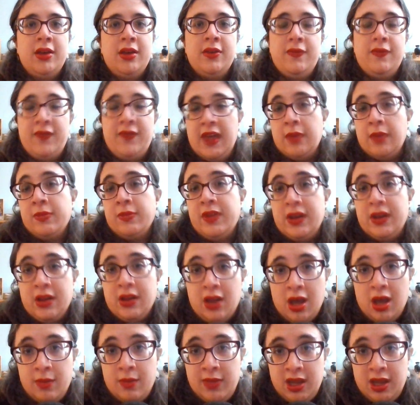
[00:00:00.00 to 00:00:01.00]
family to
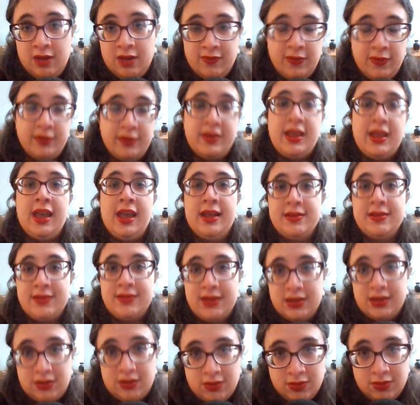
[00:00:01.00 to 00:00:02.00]
come in, for the
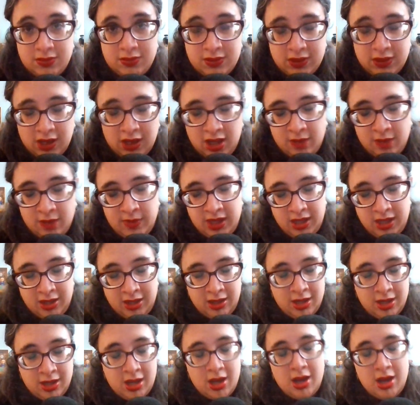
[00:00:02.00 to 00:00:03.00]
ancestors to come in.
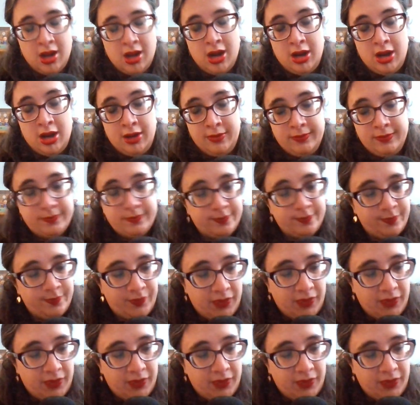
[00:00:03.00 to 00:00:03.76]
Um,